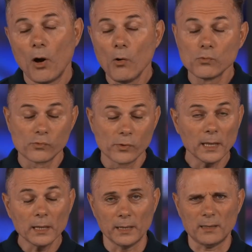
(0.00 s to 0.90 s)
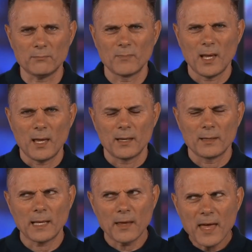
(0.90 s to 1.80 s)
Oh, really?
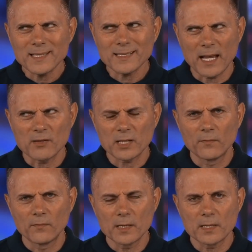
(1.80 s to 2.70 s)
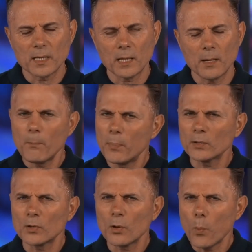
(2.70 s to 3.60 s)
Now that sounds convincing,
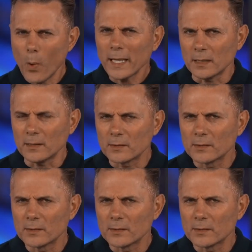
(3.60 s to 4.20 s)
but wait.